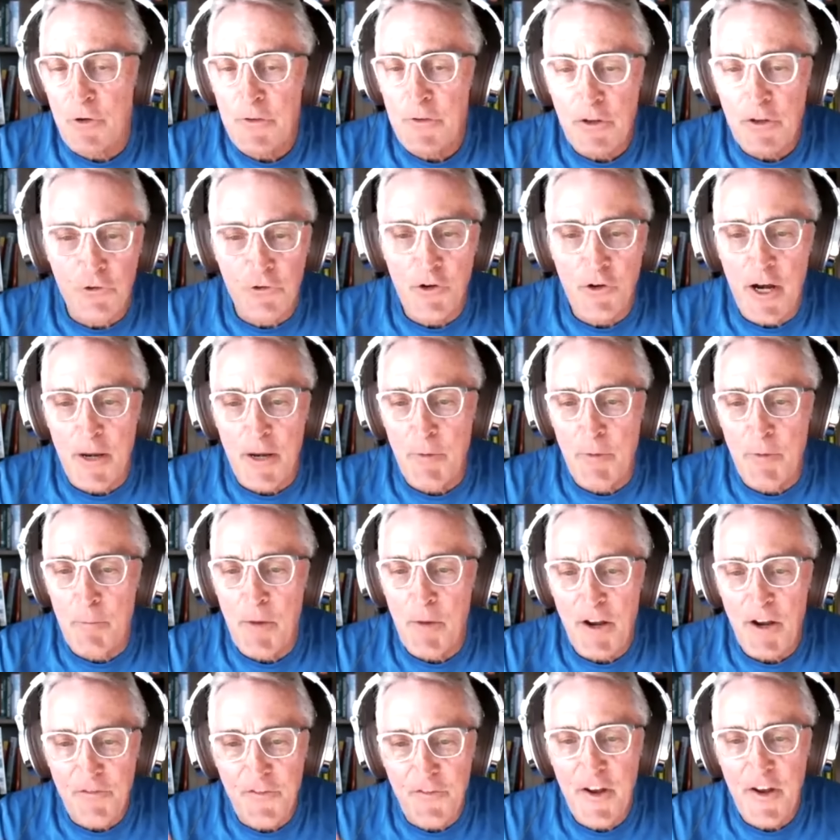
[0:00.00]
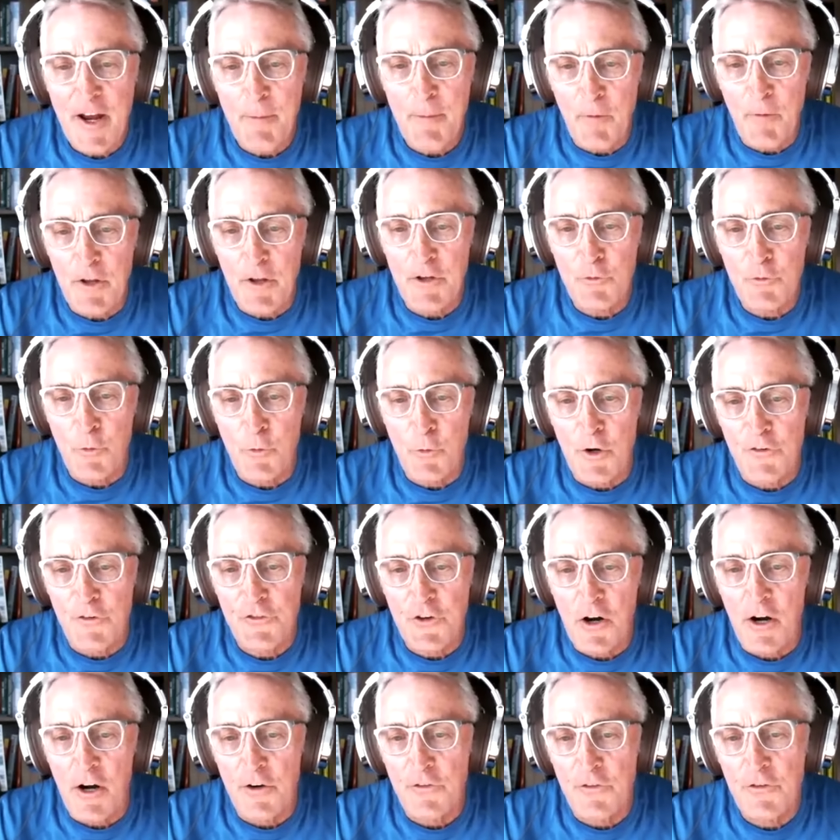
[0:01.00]
That's great, but my family is where it
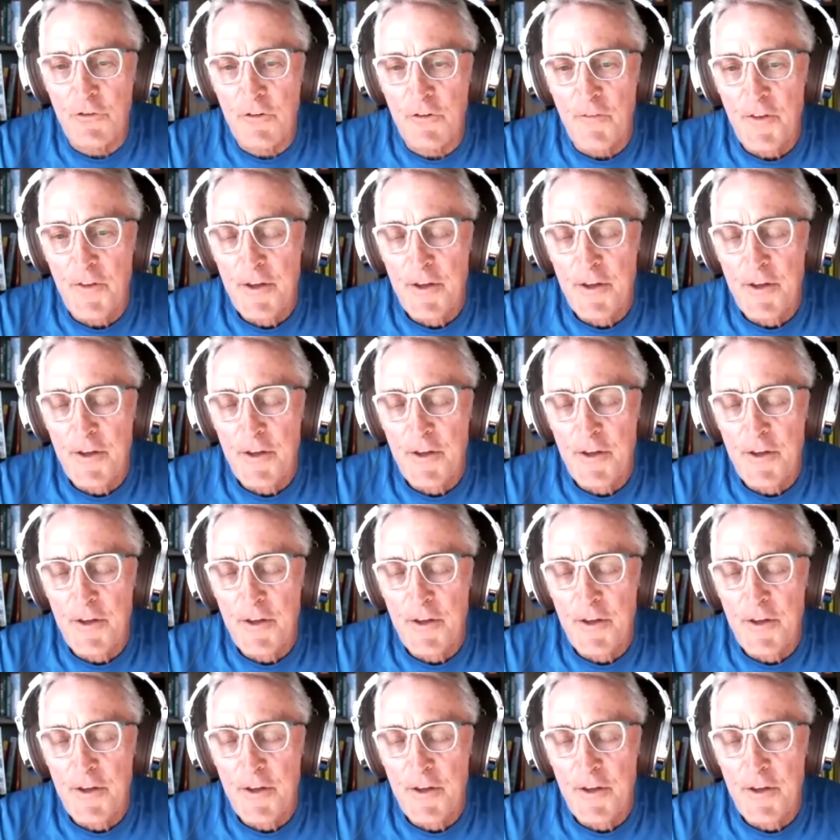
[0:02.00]
starts